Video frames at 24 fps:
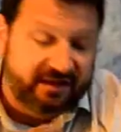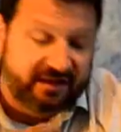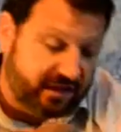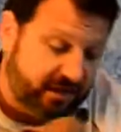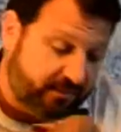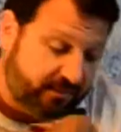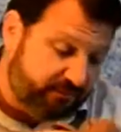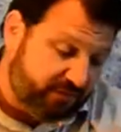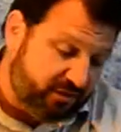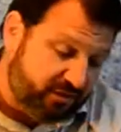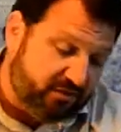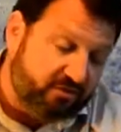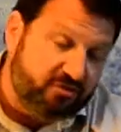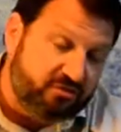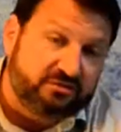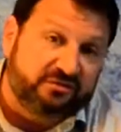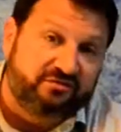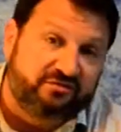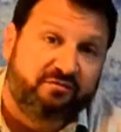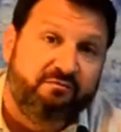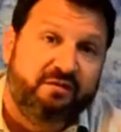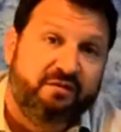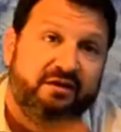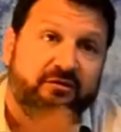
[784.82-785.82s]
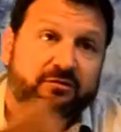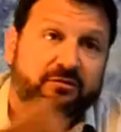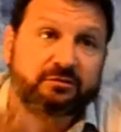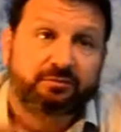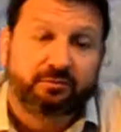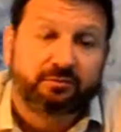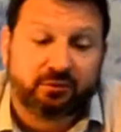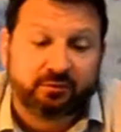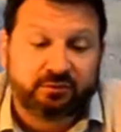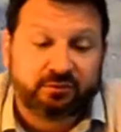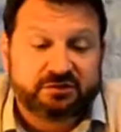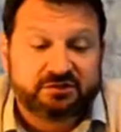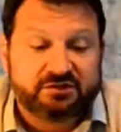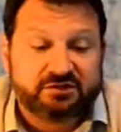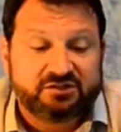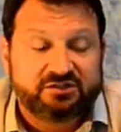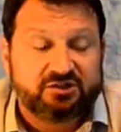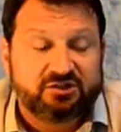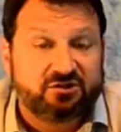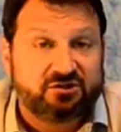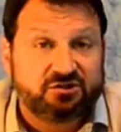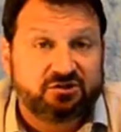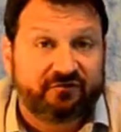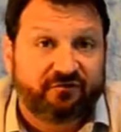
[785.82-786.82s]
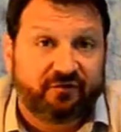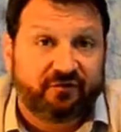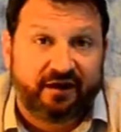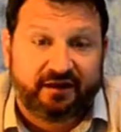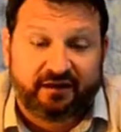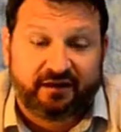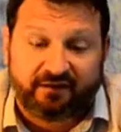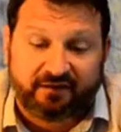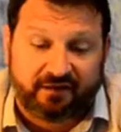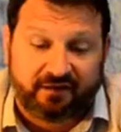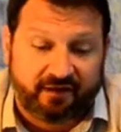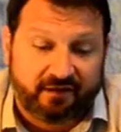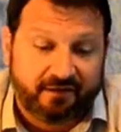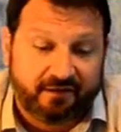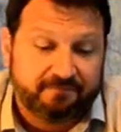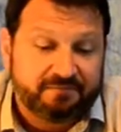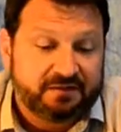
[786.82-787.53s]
up, you can use it for medical purposes, you can use it for anything.